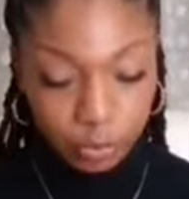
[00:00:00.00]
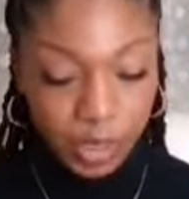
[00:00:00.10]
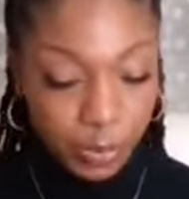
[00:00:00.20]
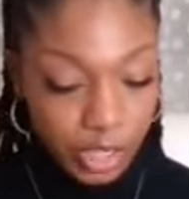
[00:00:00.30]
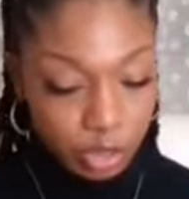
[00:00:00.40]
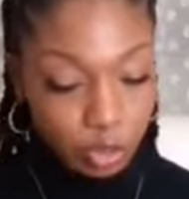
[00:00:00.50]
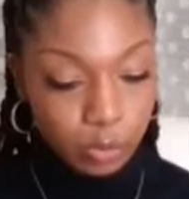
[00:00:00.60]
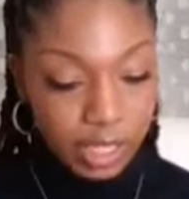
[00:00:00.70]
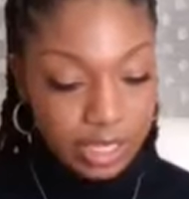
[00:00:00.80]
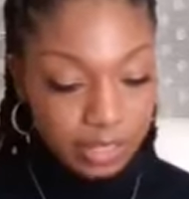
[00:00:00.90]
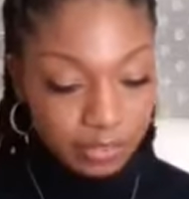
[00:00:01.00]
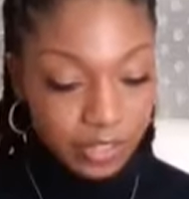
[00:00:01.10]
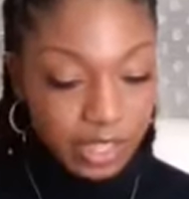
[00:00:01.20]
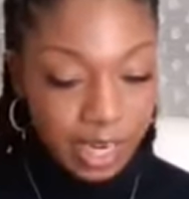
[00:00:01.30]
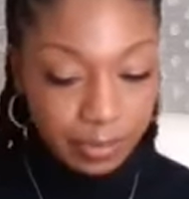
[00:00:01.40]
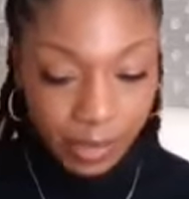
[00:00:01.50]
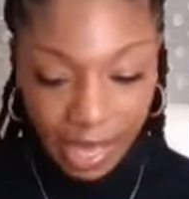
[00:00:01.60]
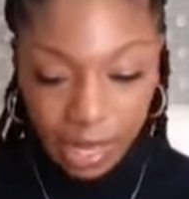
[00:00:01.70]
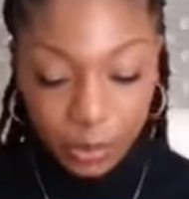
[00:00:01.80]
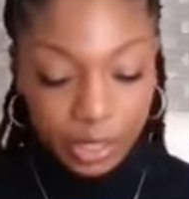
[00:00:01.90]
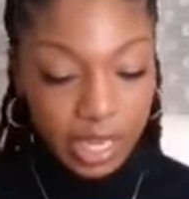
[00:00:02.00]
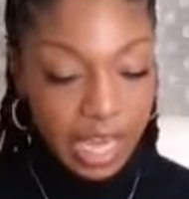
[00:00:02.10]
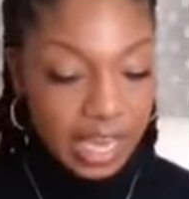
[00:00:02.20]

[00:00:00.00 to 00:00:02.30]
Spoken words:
people into a place of feeling empowered